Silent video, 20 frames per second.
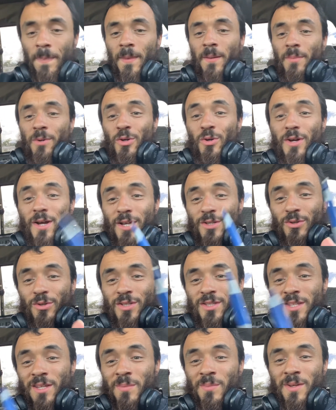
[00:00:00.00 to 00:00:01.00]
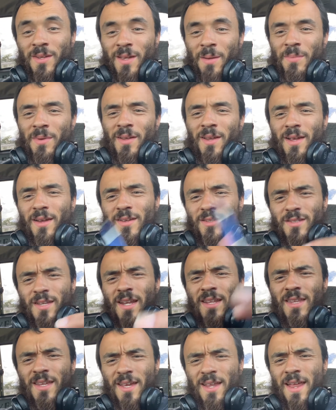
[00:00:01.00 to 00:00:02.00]
But you guys will see me. I mean, like, because
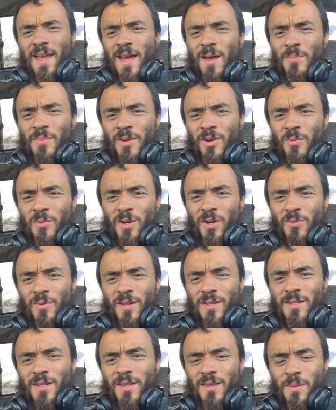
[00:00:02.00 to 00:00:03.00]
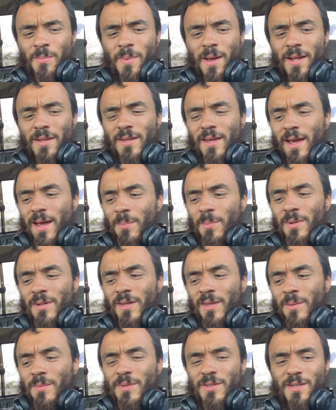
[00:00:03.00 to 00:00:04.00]
anything can happen. Nobody wants anything bad to happen to
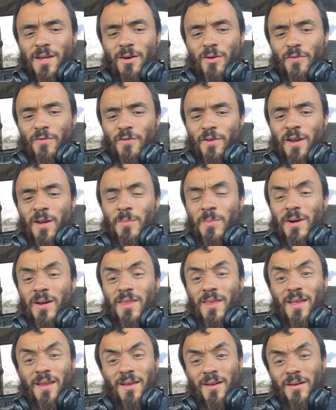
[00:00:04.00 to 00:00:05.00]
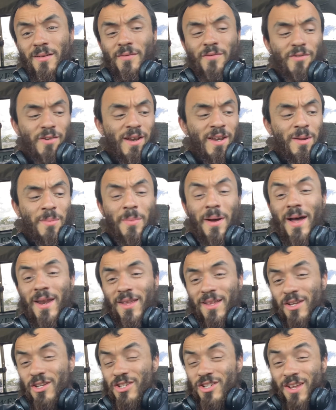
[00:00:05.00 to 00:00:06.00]
themselves or anybody they love or anybody
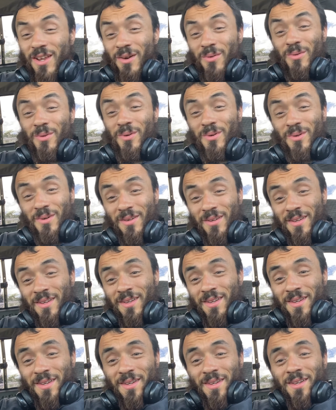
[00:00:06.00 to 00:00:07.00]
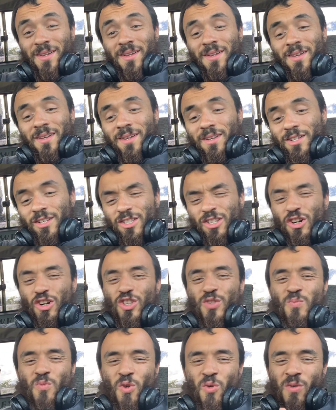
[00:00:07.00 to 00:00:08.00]
in general. It
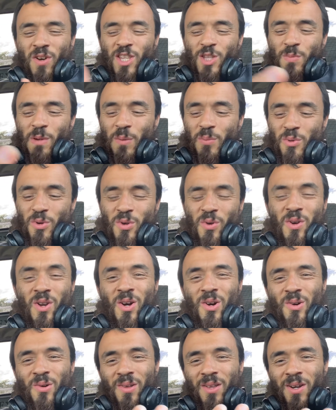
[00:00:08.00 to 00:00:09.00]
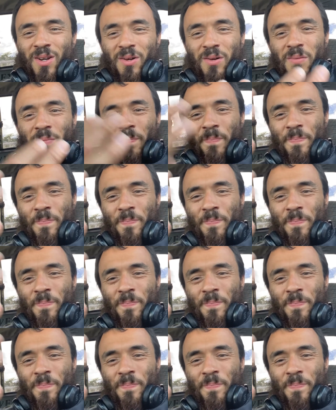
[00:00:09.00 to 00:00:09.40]
hurts more when it's people you know, you know?